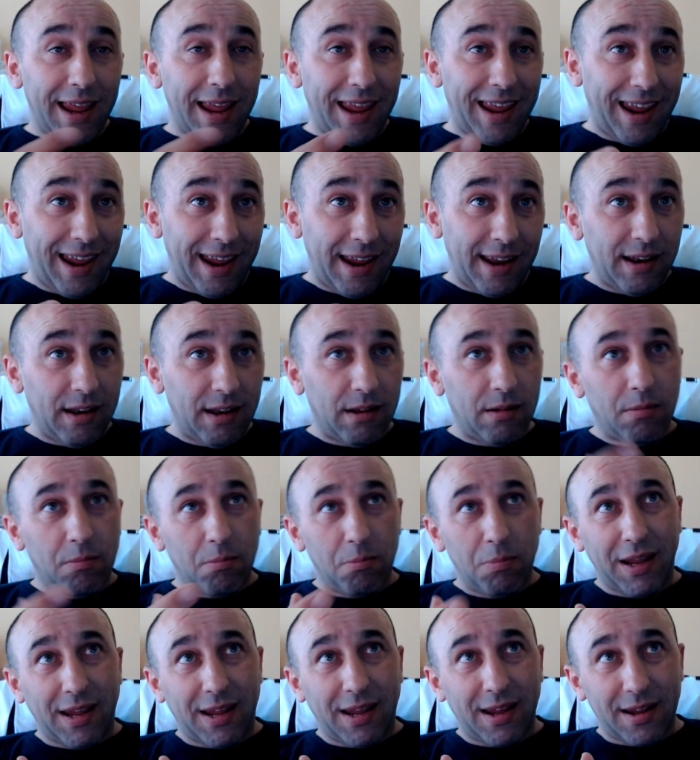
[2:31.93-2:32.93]
And
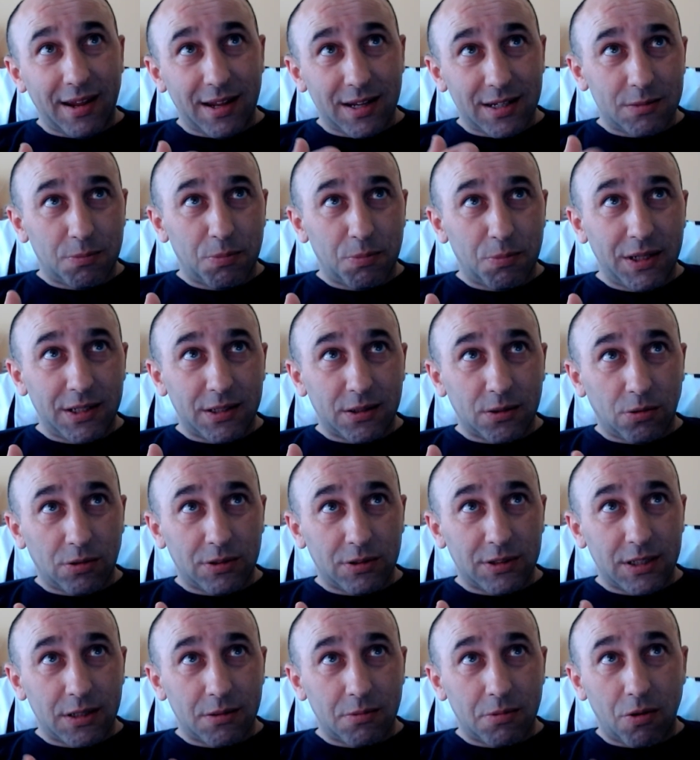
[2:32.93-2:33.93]
because
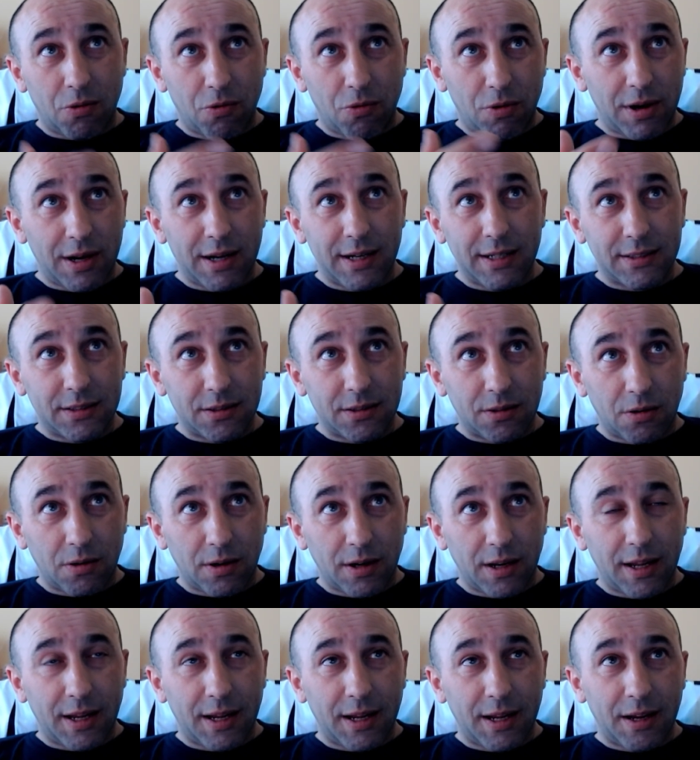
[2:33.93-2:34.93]
BizTalk server runs
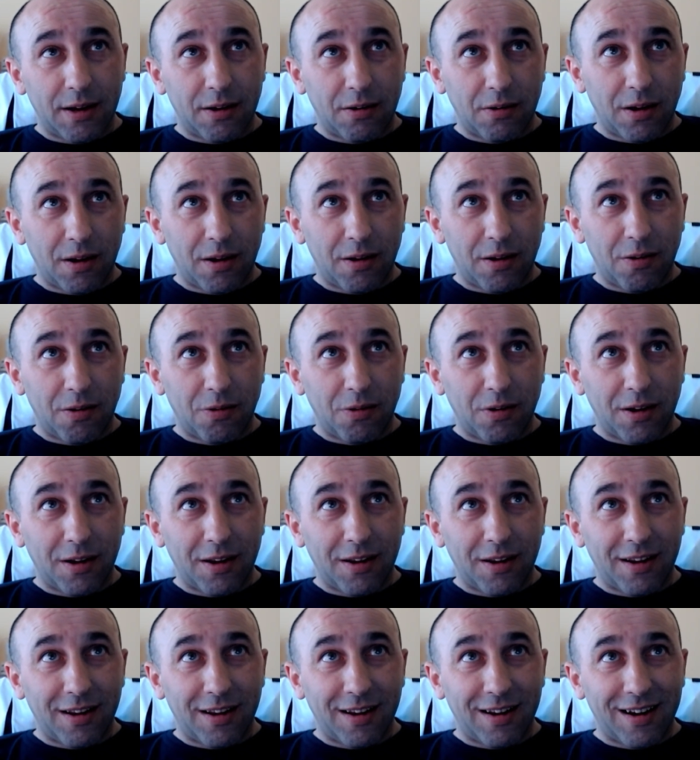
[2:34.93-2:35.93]
on
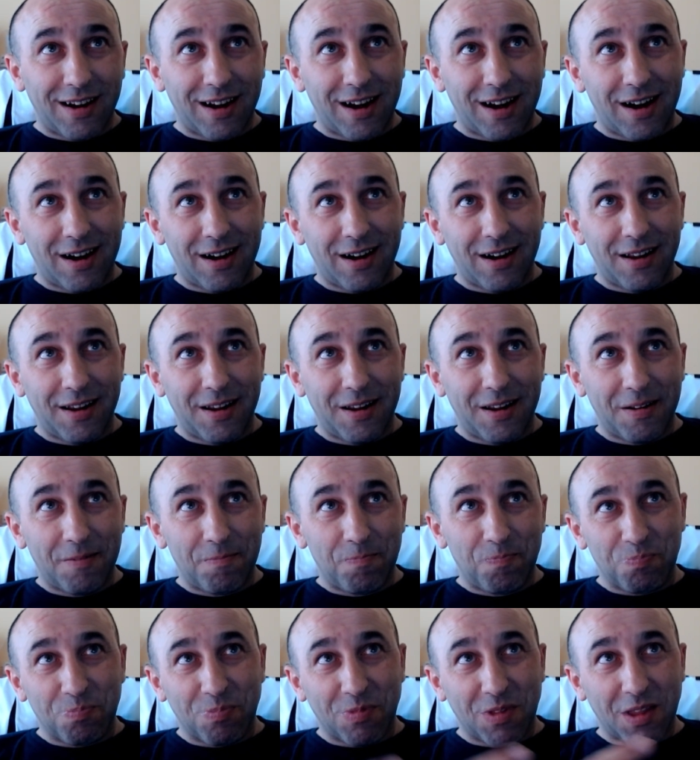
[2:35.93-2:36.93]
a
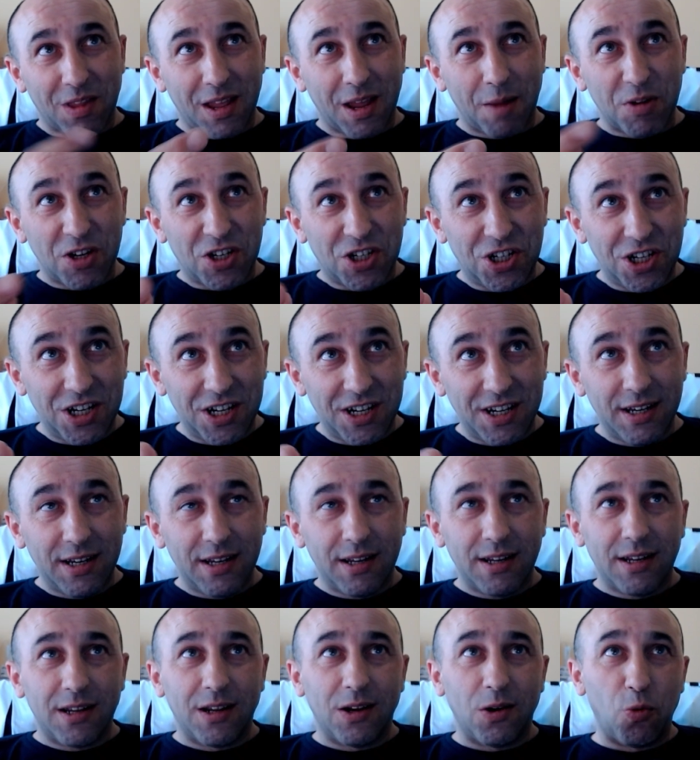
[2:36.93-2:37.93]

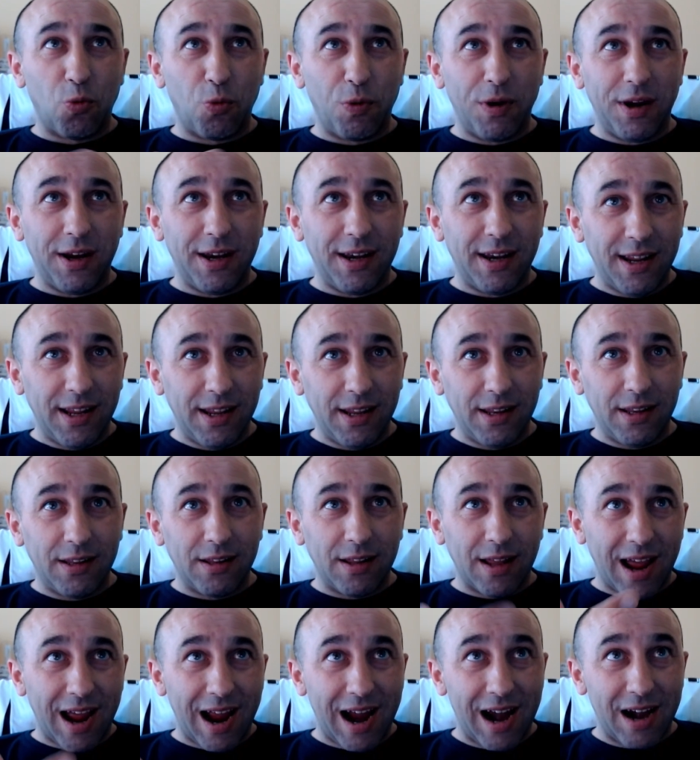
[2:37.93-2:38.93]
machine, we need
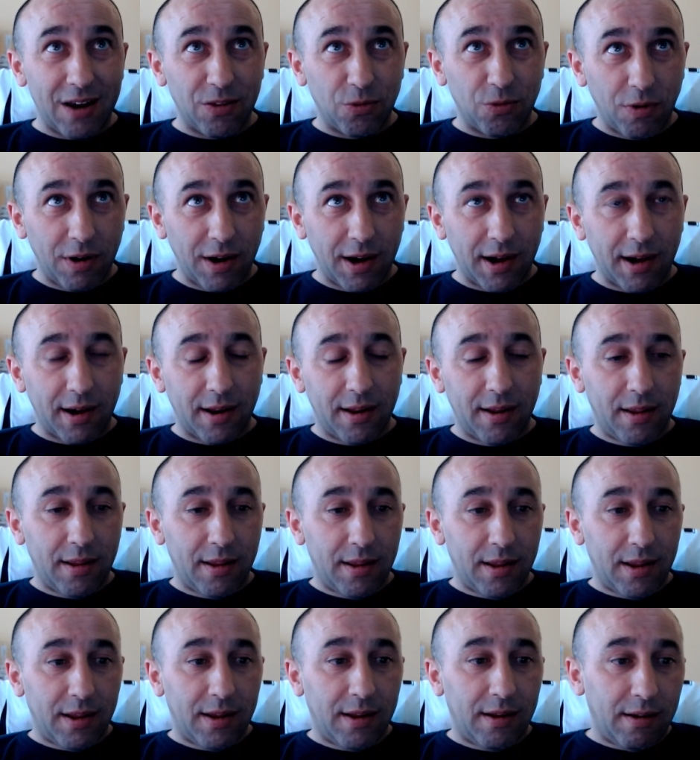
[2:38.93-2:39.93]
hardware.
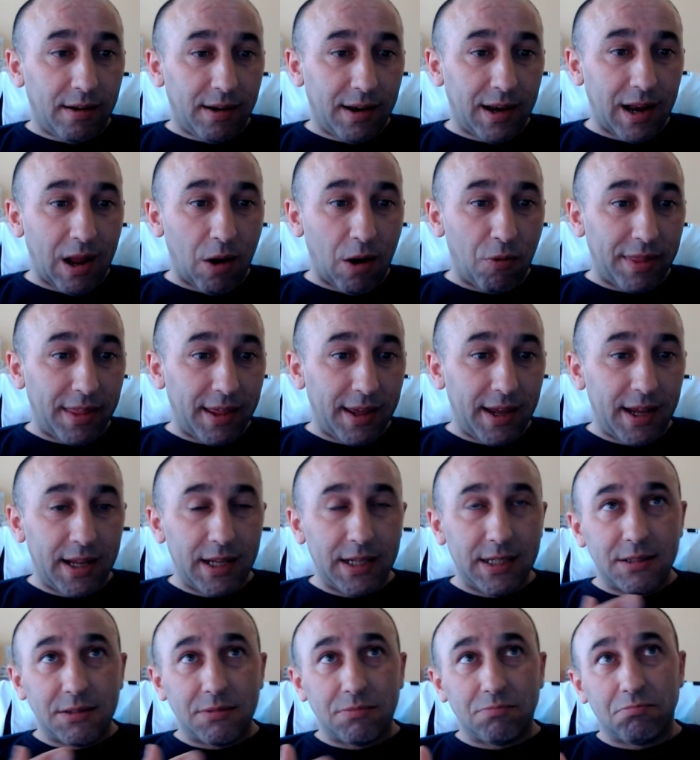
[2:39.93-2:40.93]

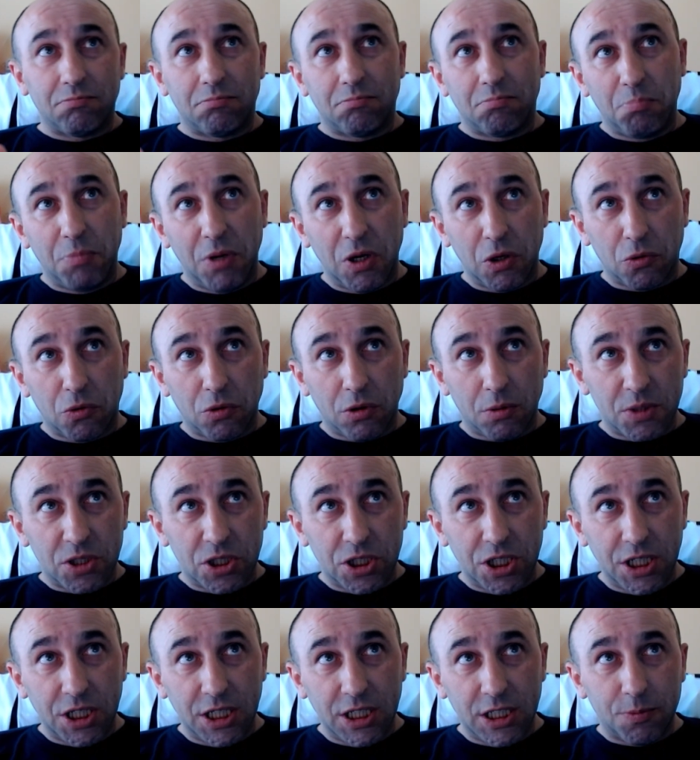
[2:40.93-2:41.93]
Nowadays, virtual
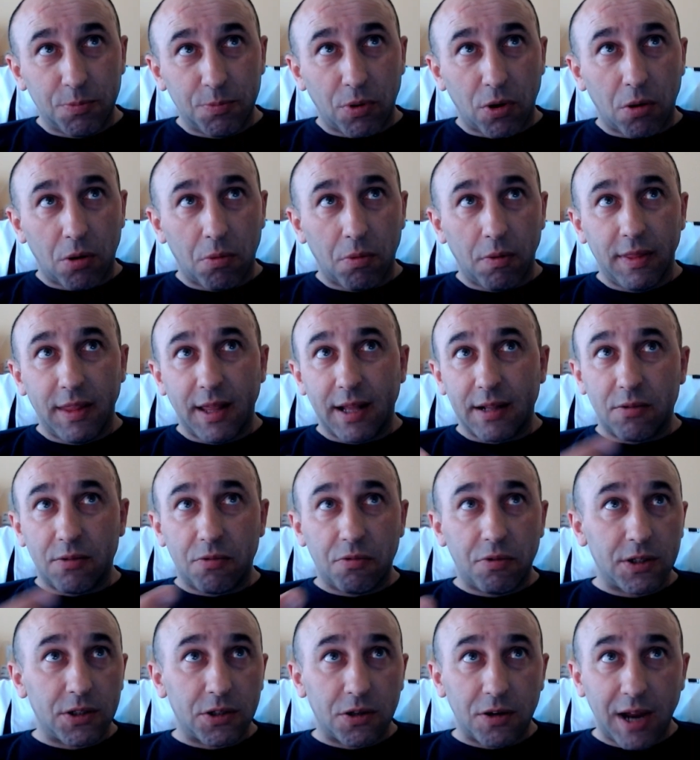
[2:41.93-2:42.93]
machines probably that
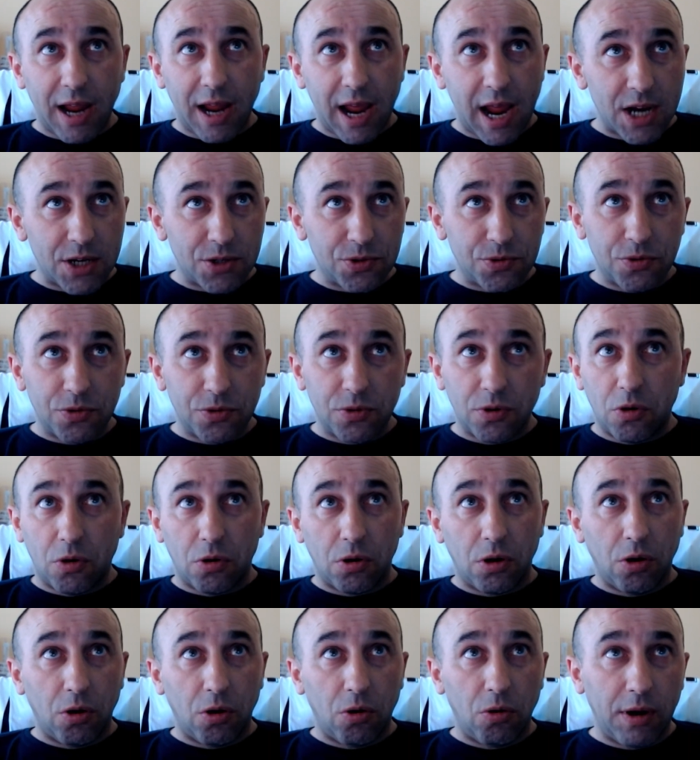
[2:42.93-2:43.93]
runs on Azure
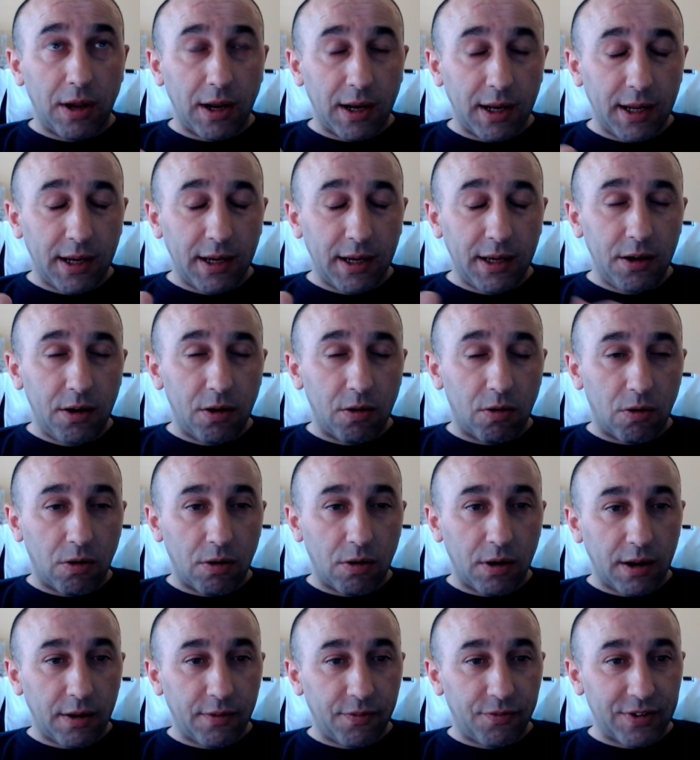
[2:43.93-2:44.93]
or locally in
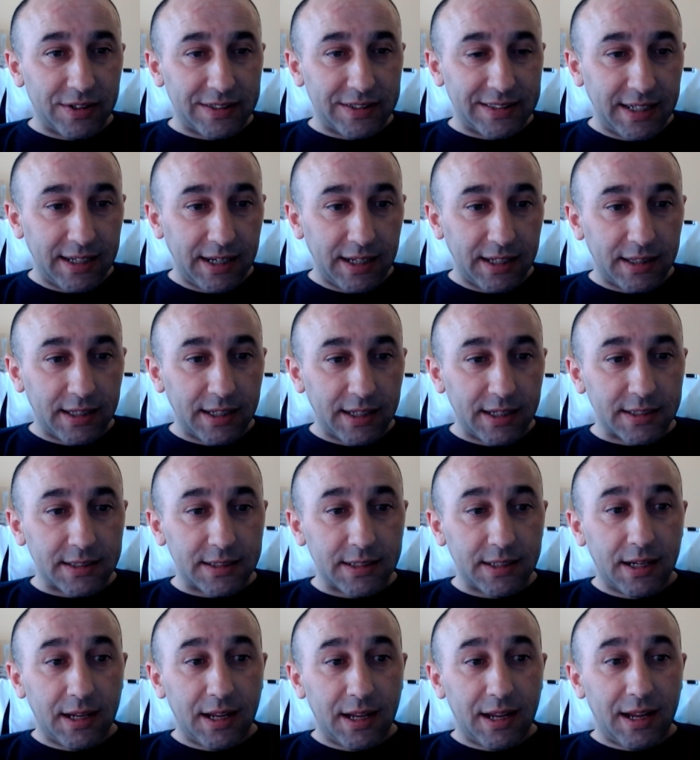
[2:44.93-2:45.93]
your facilities.